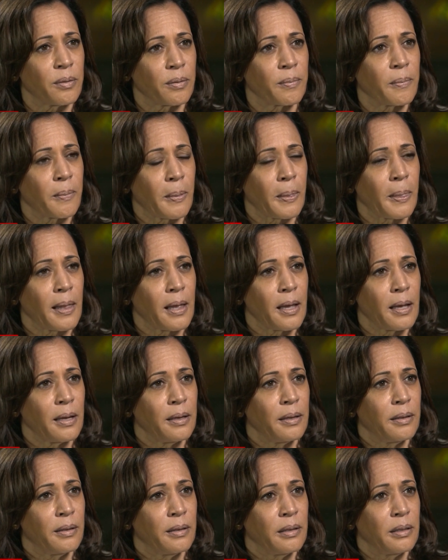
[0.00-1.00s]
And all of
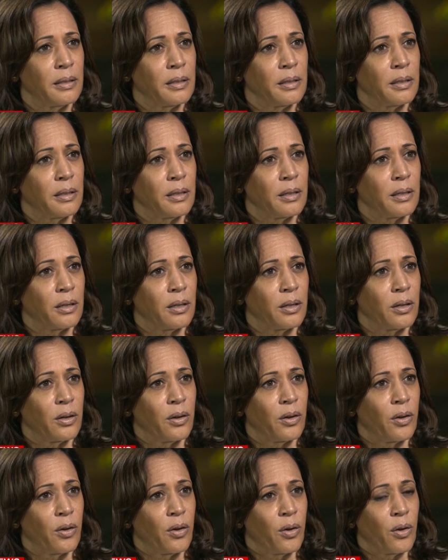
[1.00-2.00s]
this done without a middle
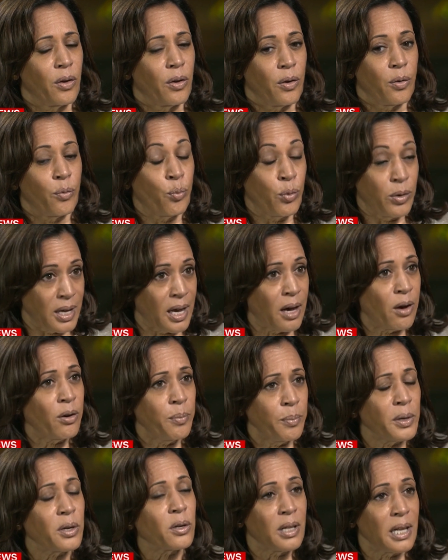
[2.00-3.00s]
class tax hike.
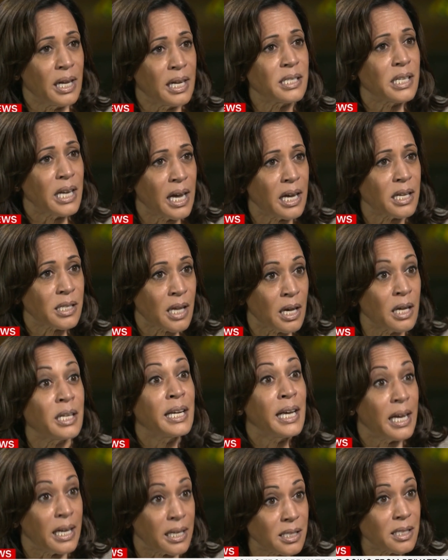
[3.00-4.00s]
Without a middle class
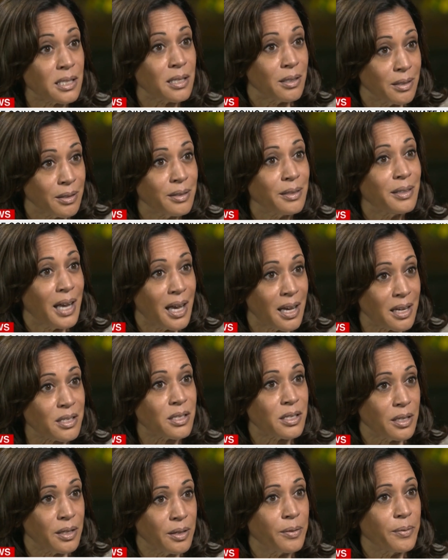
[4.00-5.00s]
tax, yes.
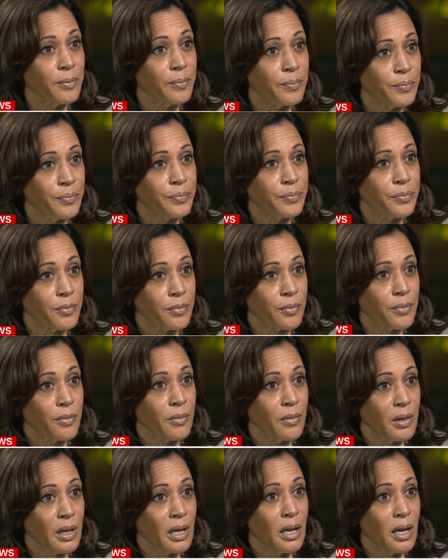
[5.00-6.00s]
yes. 30 trillion
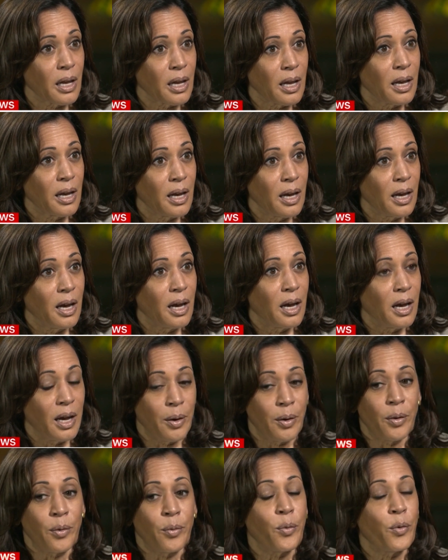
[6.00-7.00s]
over 10
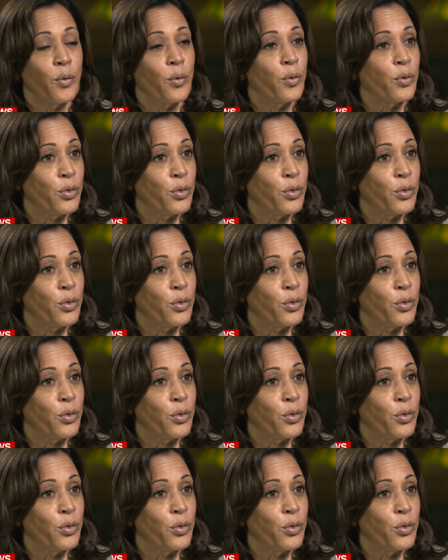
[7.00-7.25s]
years.